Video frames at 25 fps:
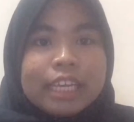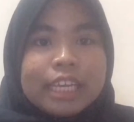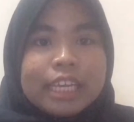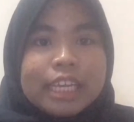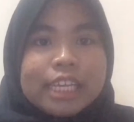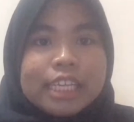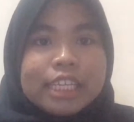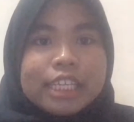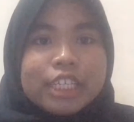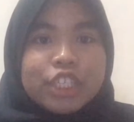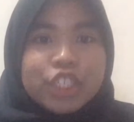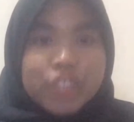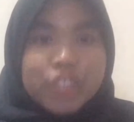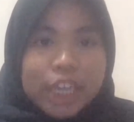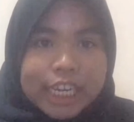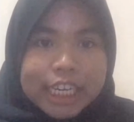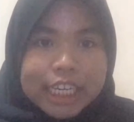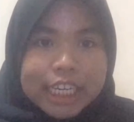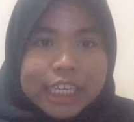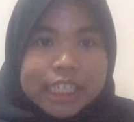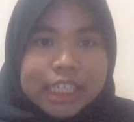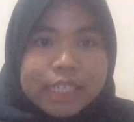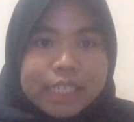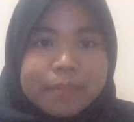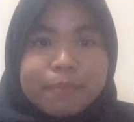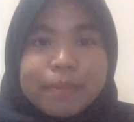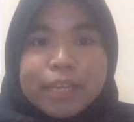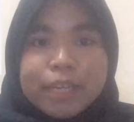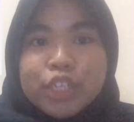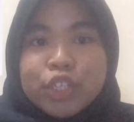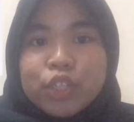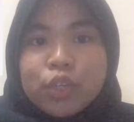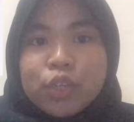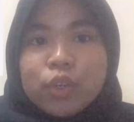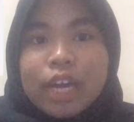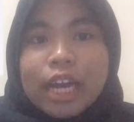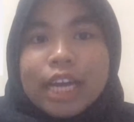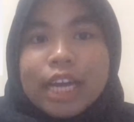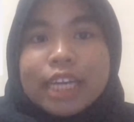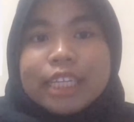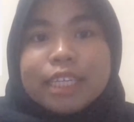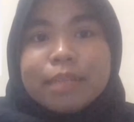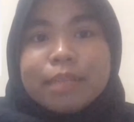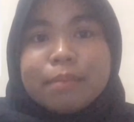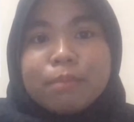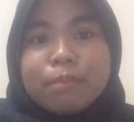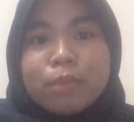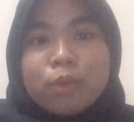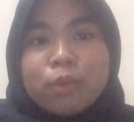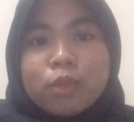In China, mahjong are
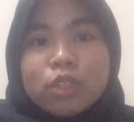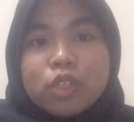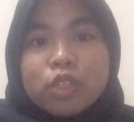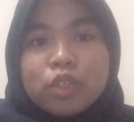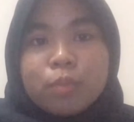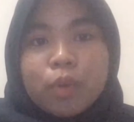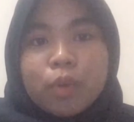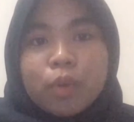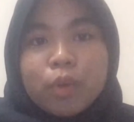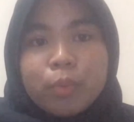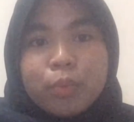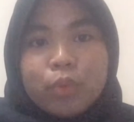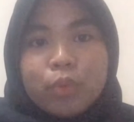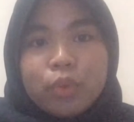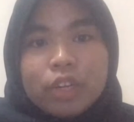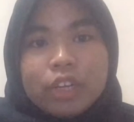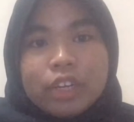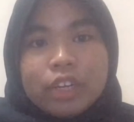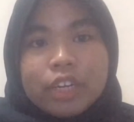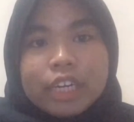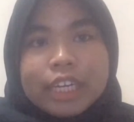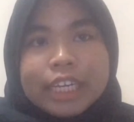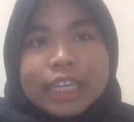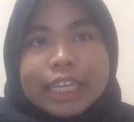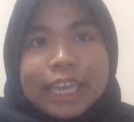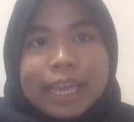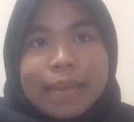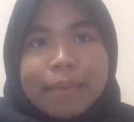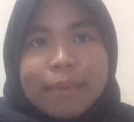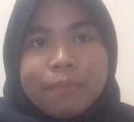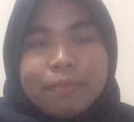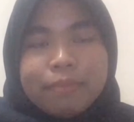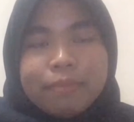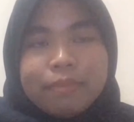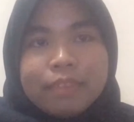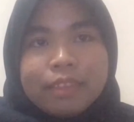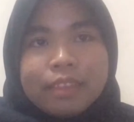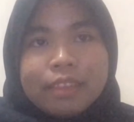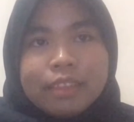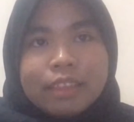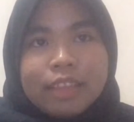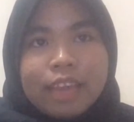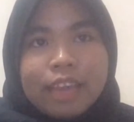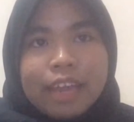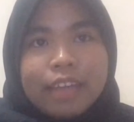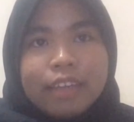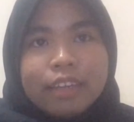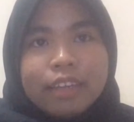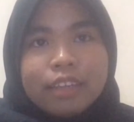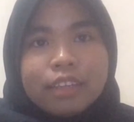the most popular game
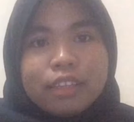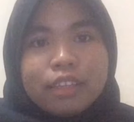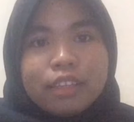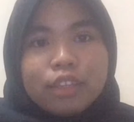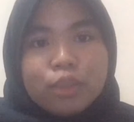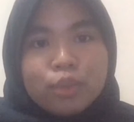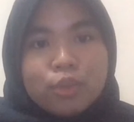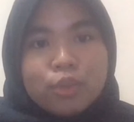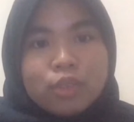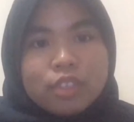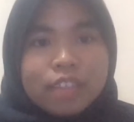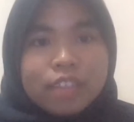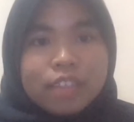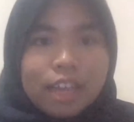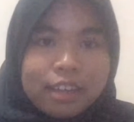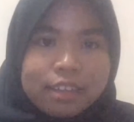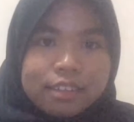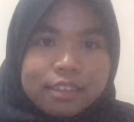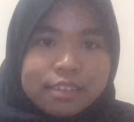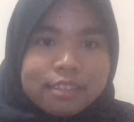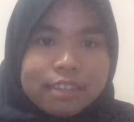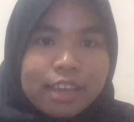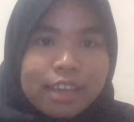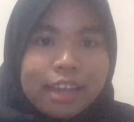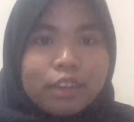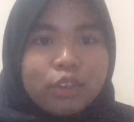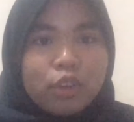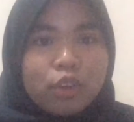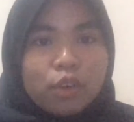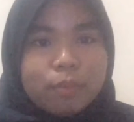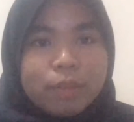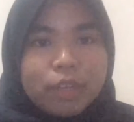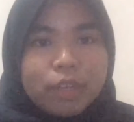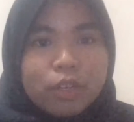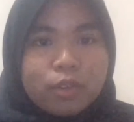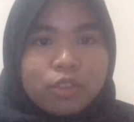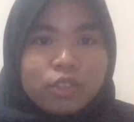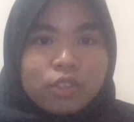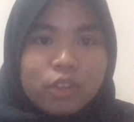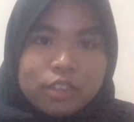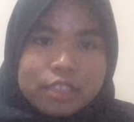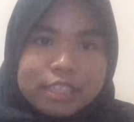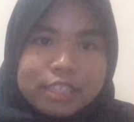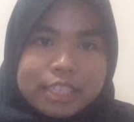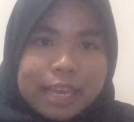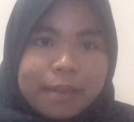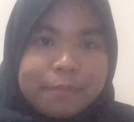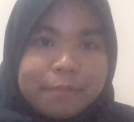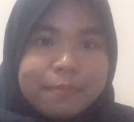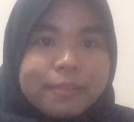that use tiles and dominoes
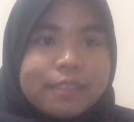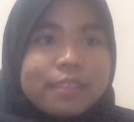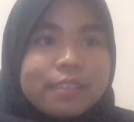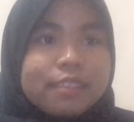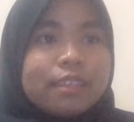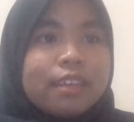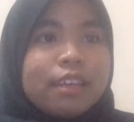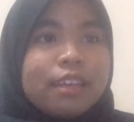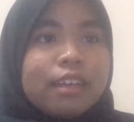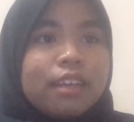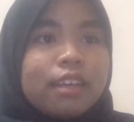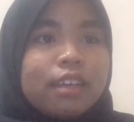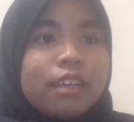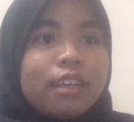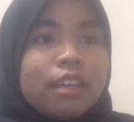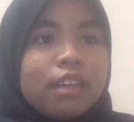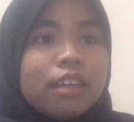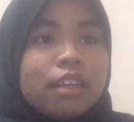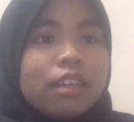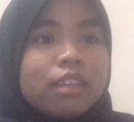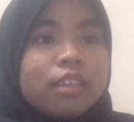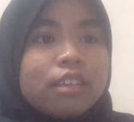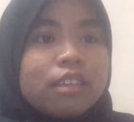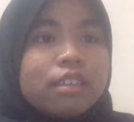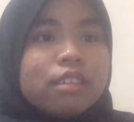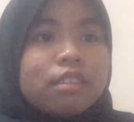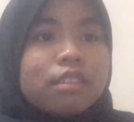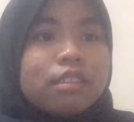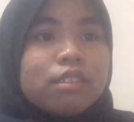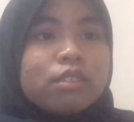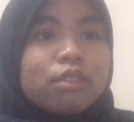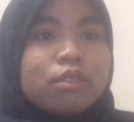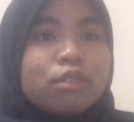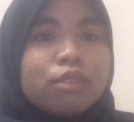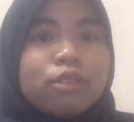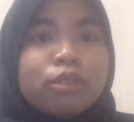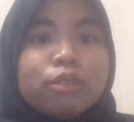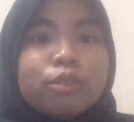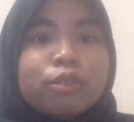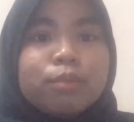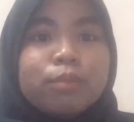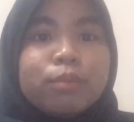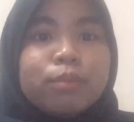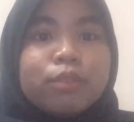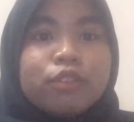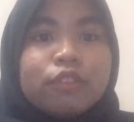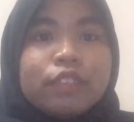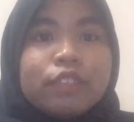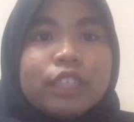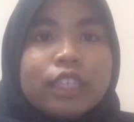concepts. So
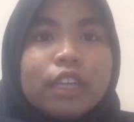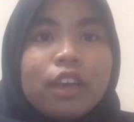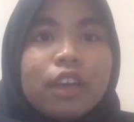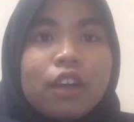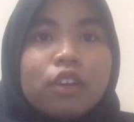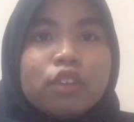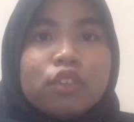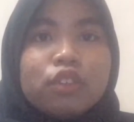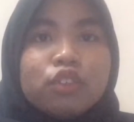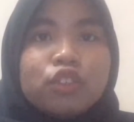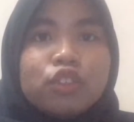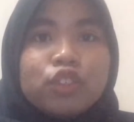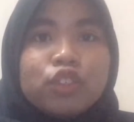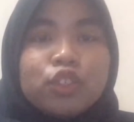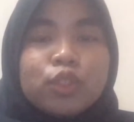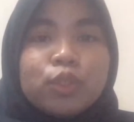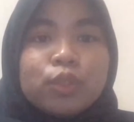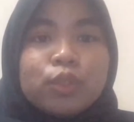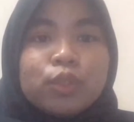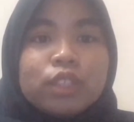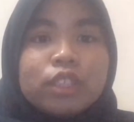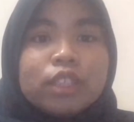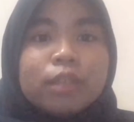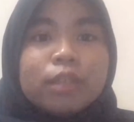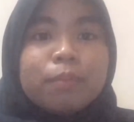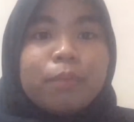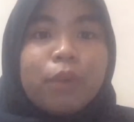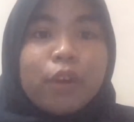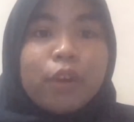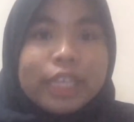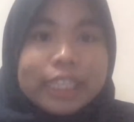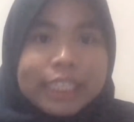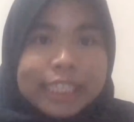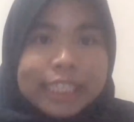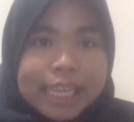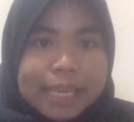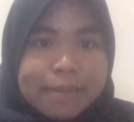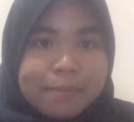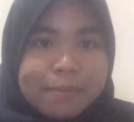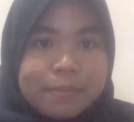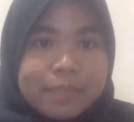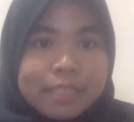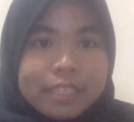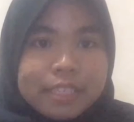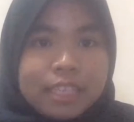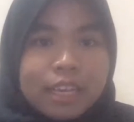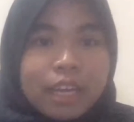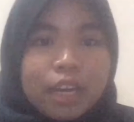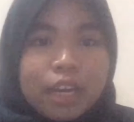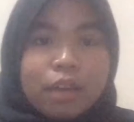moving on to the board
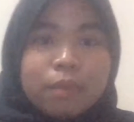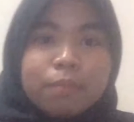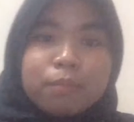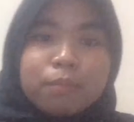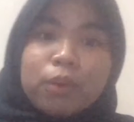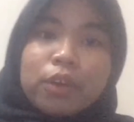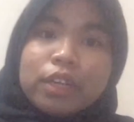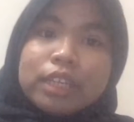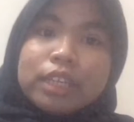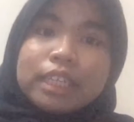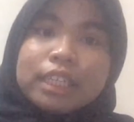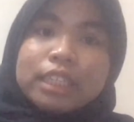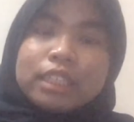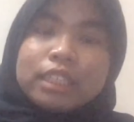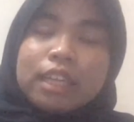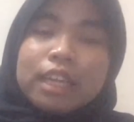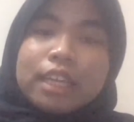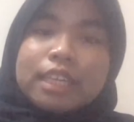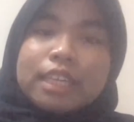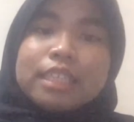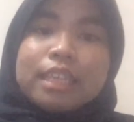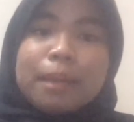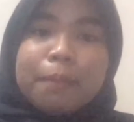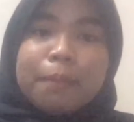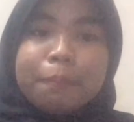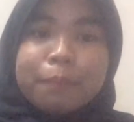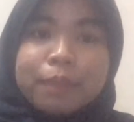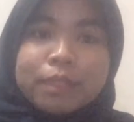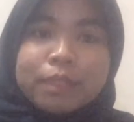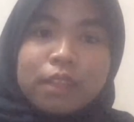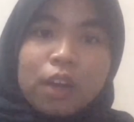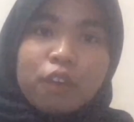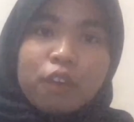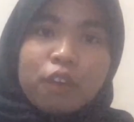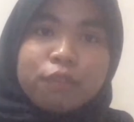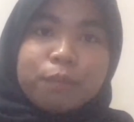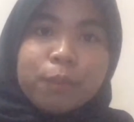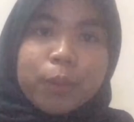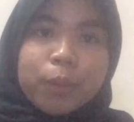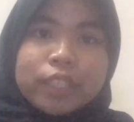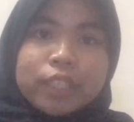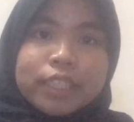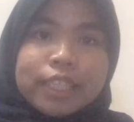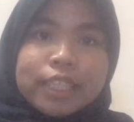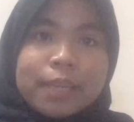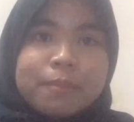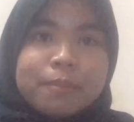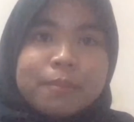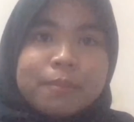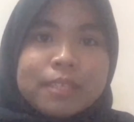games, example of
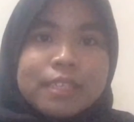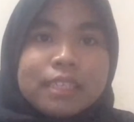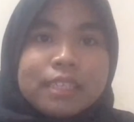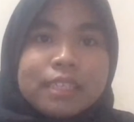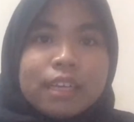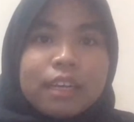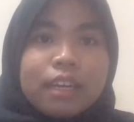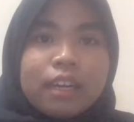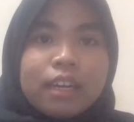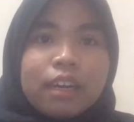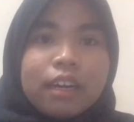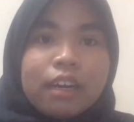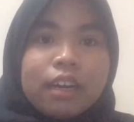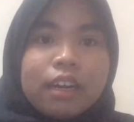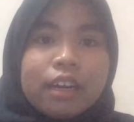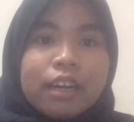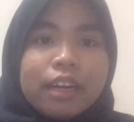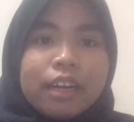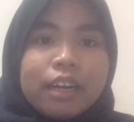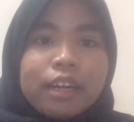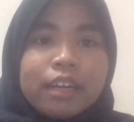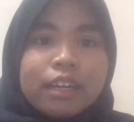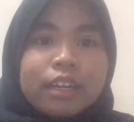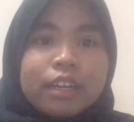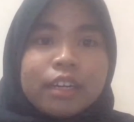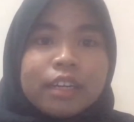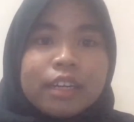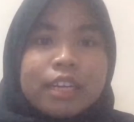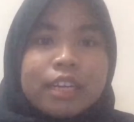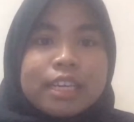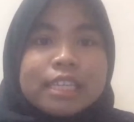board games are